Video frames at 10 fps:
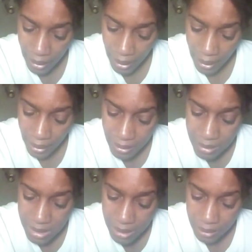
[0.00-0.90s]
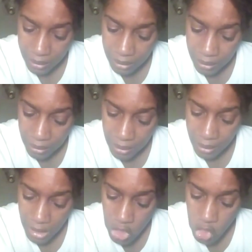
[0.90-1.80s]
and took
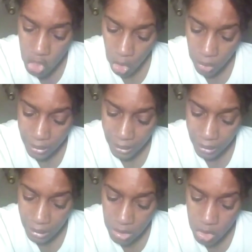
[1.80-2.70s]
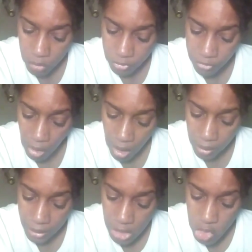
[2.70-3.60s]
his journey into far
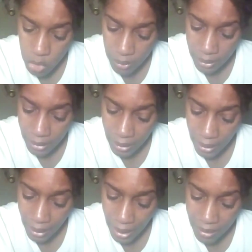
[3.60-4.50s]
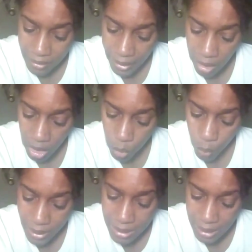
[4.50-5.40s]
country, and there
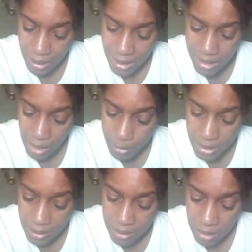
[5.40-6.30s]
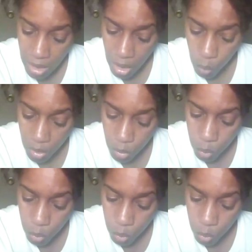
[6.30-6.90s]
wasted his substance with